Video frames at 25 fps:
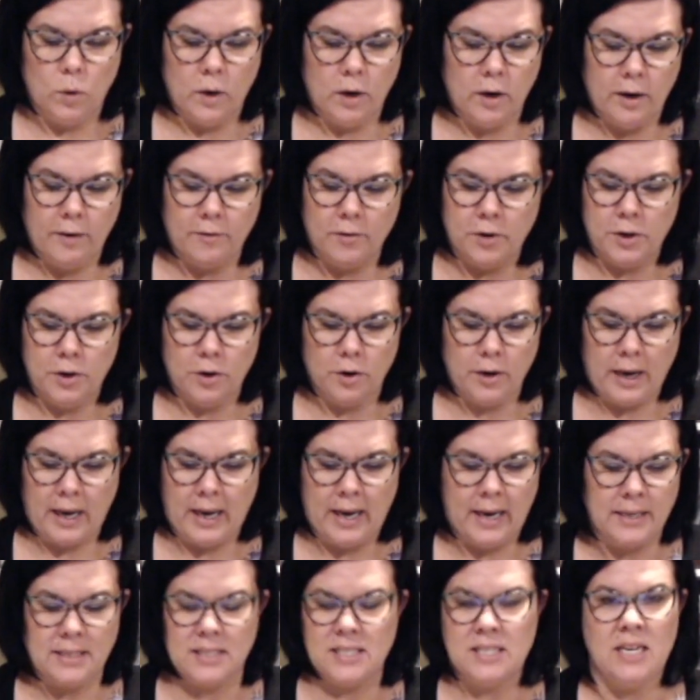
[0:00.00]
wherever you're
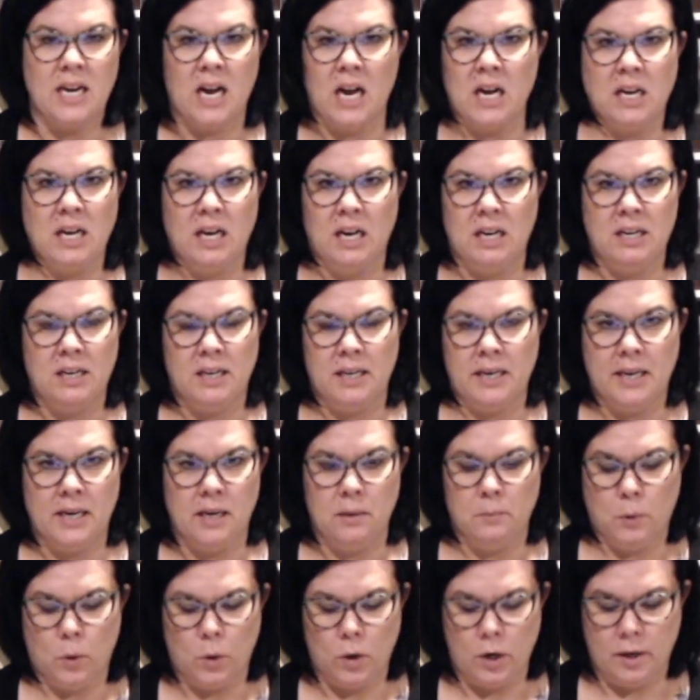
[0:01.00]
at, it's not cutting it
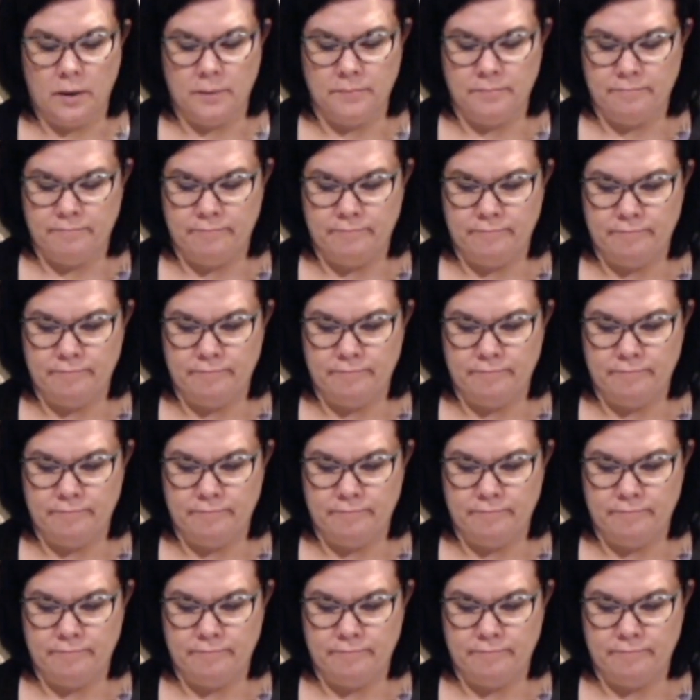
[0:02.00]
anymore.